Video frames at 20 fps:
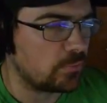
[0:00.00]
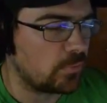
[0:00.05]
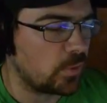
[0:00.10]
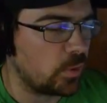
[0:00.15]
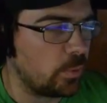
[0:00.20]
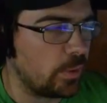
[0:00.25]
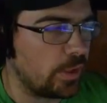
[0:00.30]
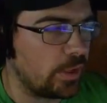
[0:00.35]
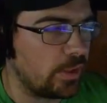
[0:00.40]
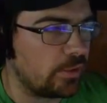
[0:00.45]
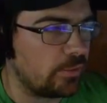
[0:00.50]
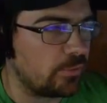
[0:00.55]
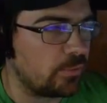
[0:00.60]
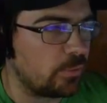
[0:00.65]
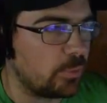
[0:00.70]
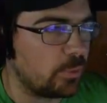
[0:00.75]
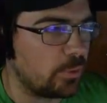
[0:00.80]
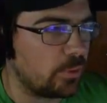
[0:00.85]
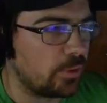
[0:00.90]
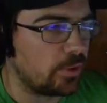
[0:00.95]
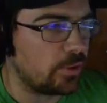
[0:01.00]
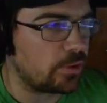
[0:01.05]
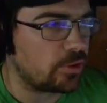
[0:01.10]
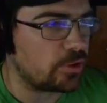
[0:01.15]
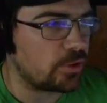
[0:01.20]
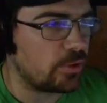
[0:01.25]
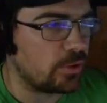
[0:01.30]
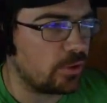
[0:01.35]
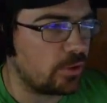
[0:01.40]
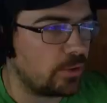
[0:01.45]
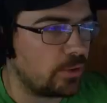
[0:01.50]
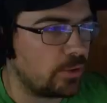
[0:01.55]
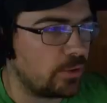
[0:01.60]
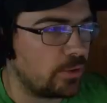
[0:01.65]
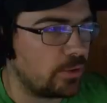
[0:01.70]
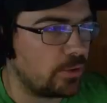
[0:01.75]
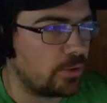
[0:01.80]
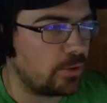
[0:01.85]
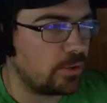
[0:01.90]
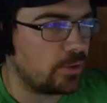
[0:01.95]
Wait for the
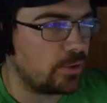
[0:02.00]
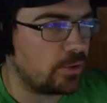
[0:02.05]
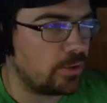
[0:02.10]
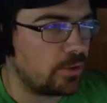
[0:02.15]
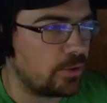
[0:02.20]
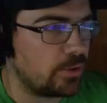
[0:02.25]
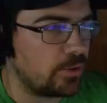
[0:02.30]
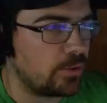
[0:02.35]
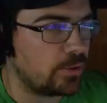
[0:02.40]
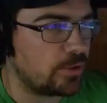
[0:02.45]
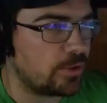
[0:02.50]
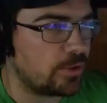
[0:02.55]
charge.